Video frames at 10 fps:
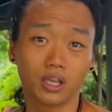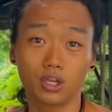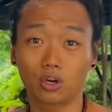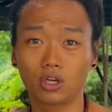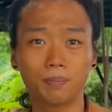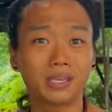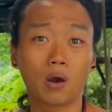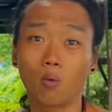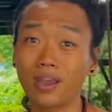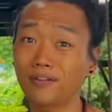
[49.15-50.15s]
you're going to be
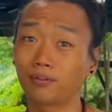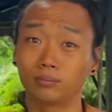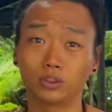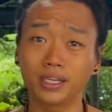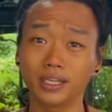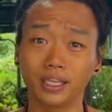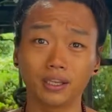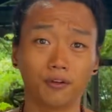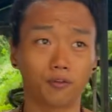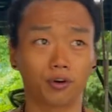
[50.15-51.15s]
away from training
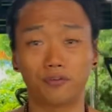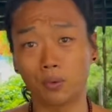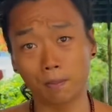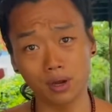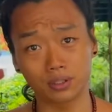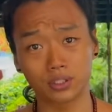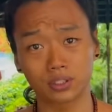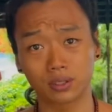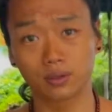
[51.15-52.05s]
for a few months.